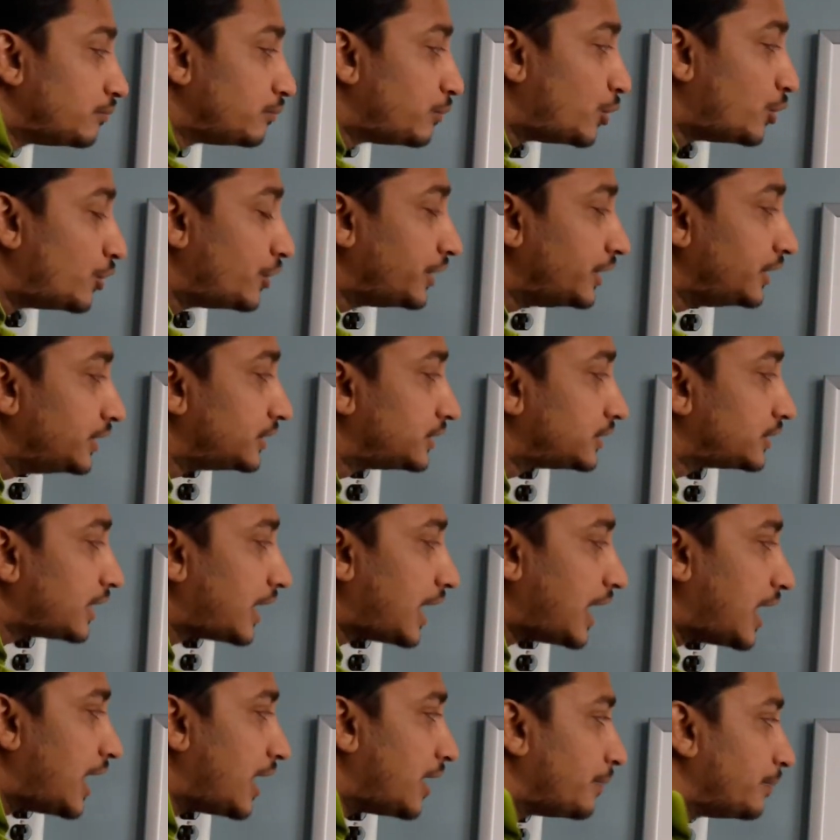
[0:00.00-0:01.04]
bond is
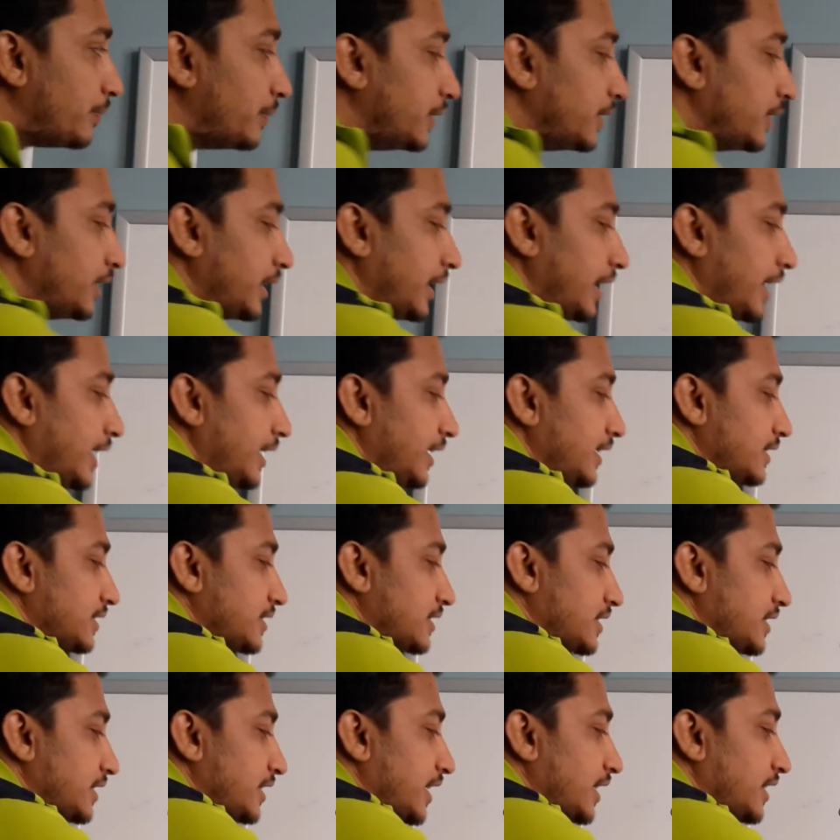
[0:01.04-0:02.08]
up and
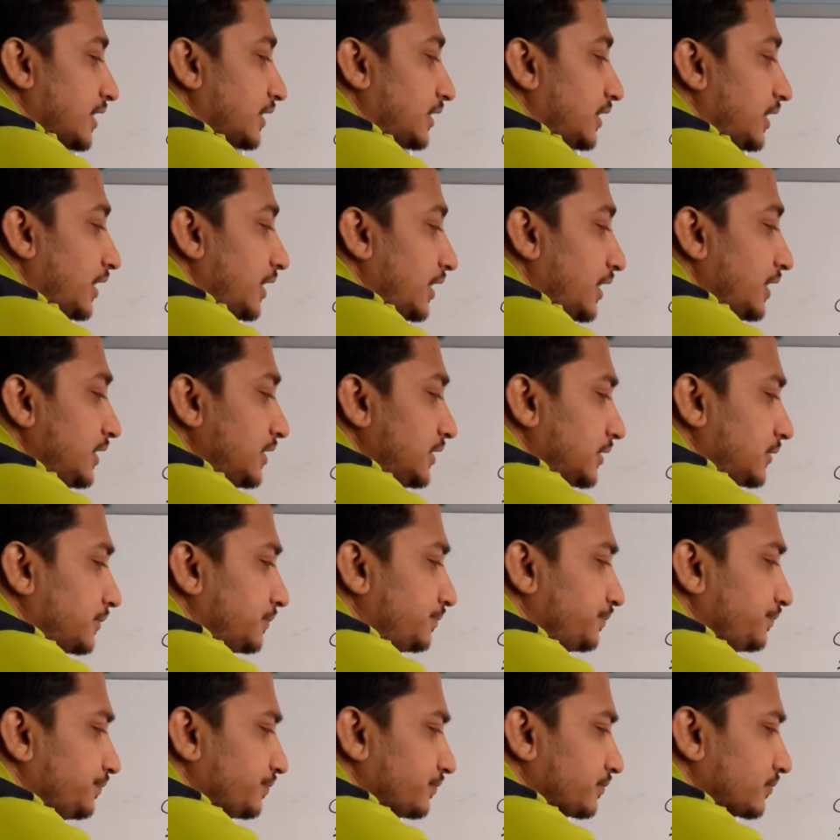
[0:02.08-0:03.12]
CH3 is
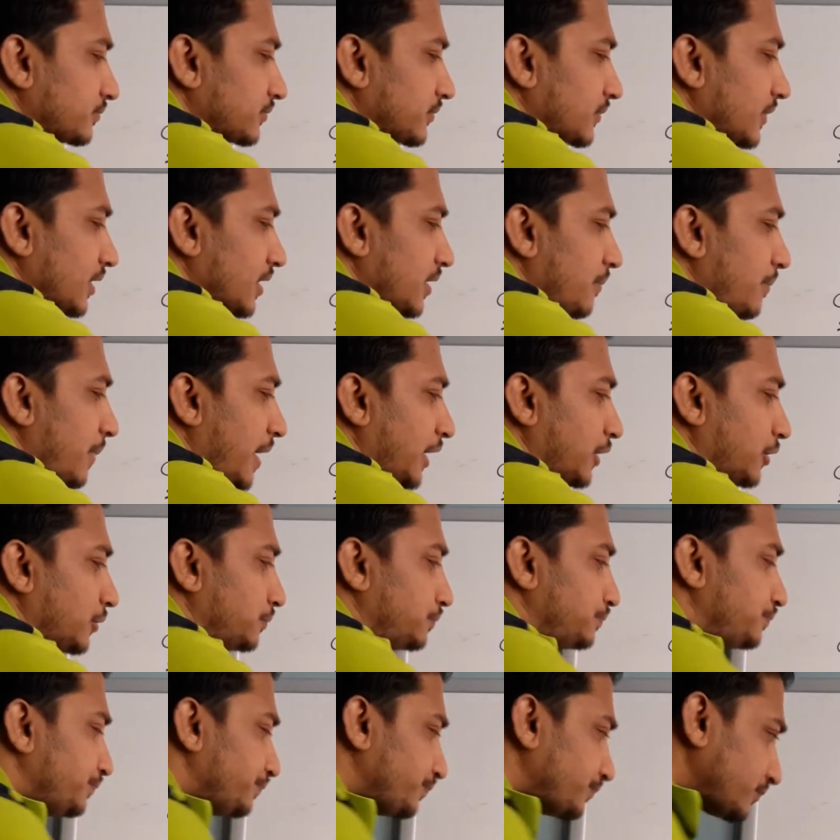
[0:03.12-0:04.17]

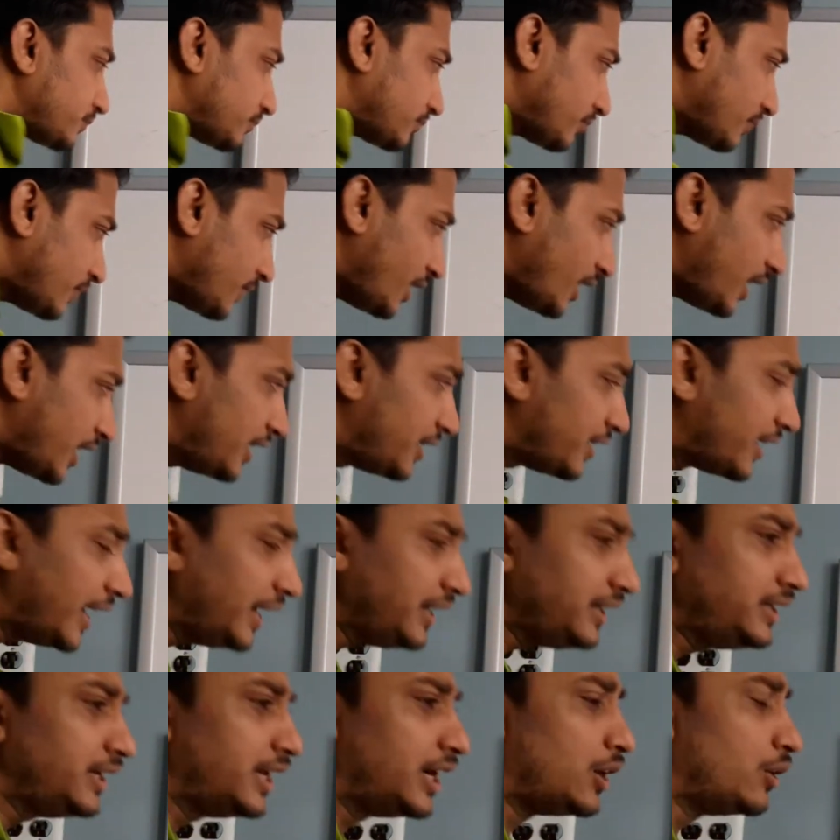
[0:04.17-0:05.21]
bottom.
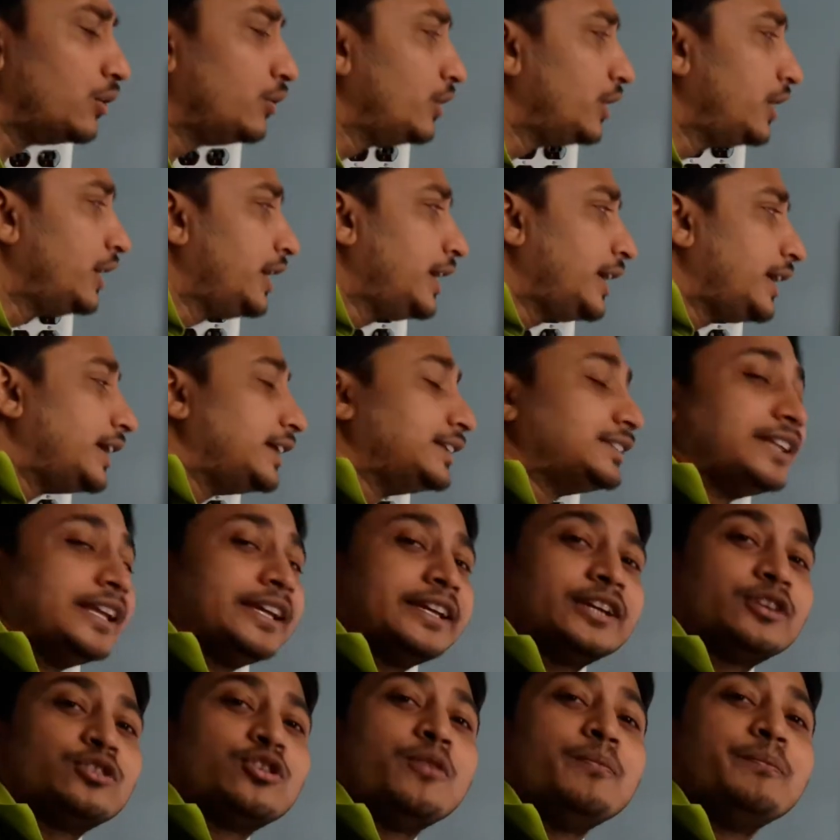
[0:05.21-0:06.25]
Right now is
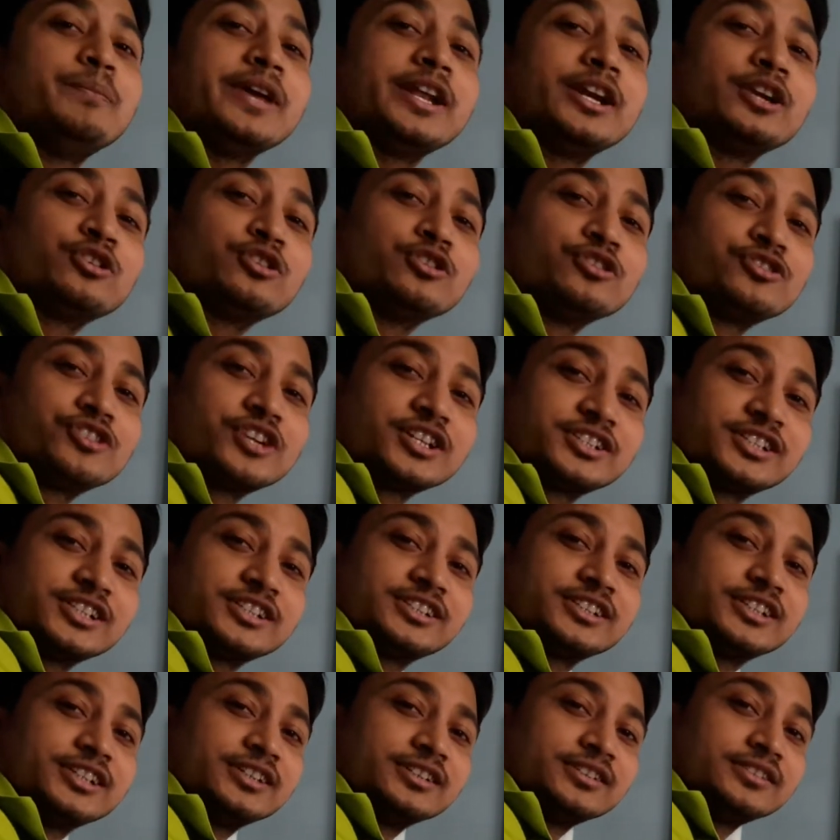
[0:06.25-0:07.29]
like a compare and contrast
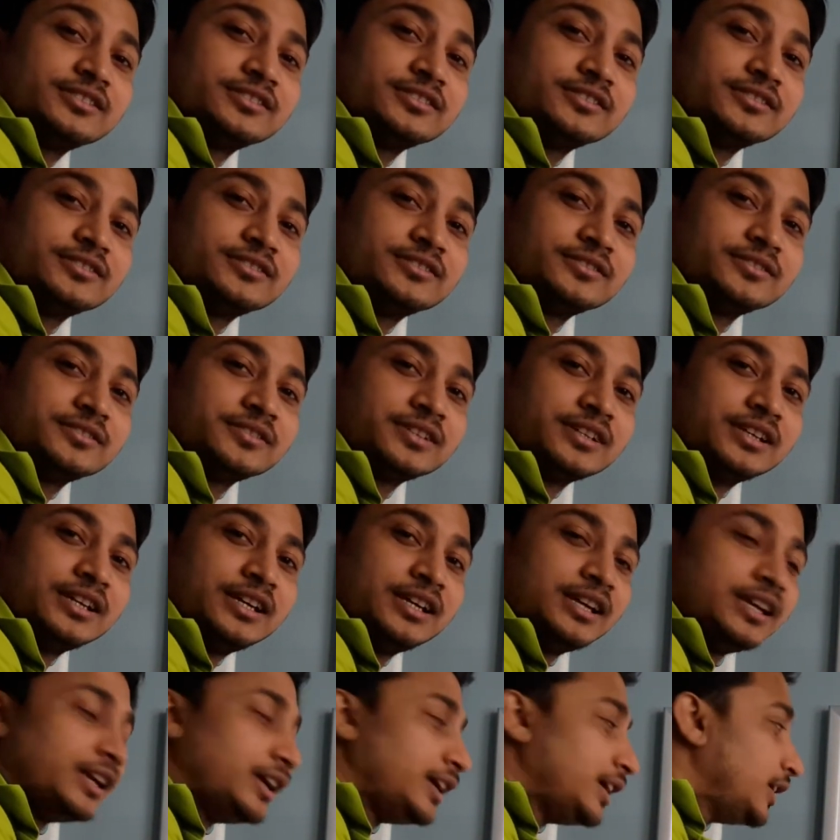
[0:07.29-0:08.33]
essay.
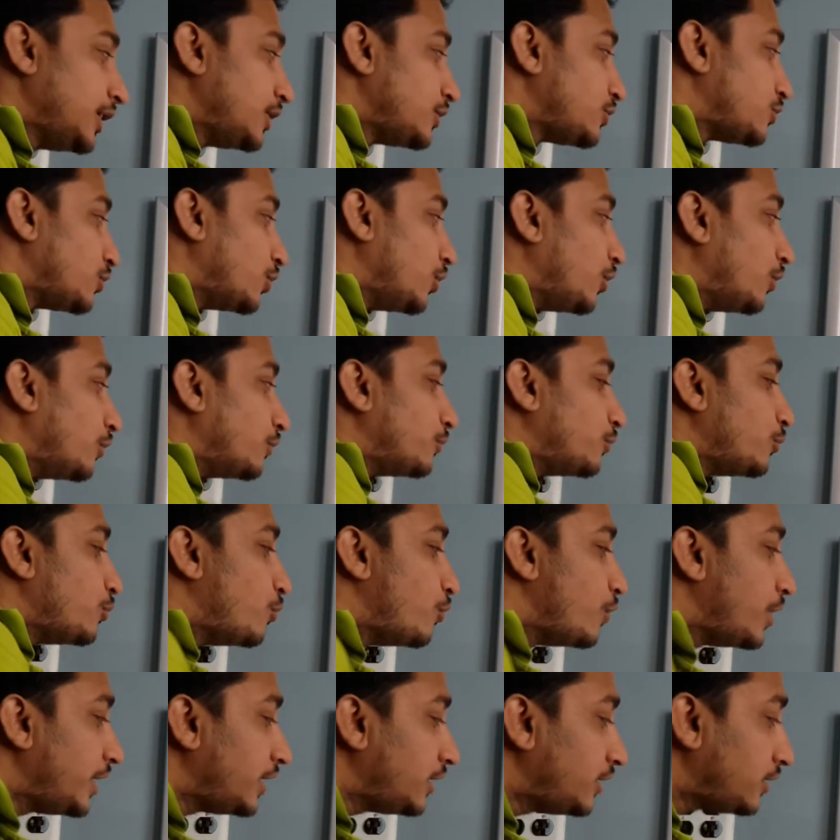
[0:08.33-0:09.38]
So
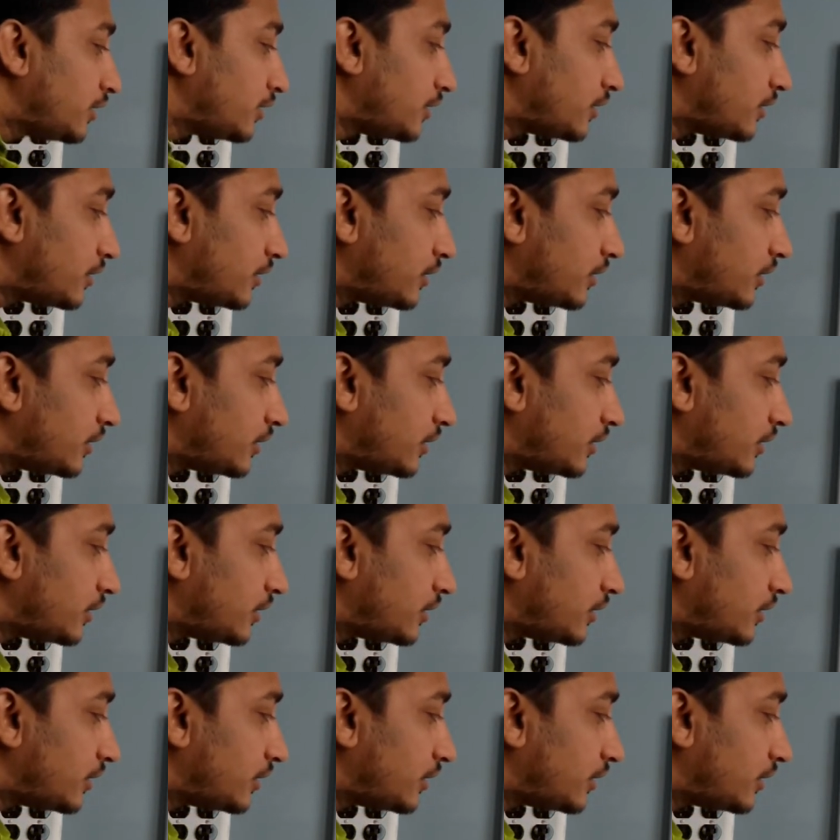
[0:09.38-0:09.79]
when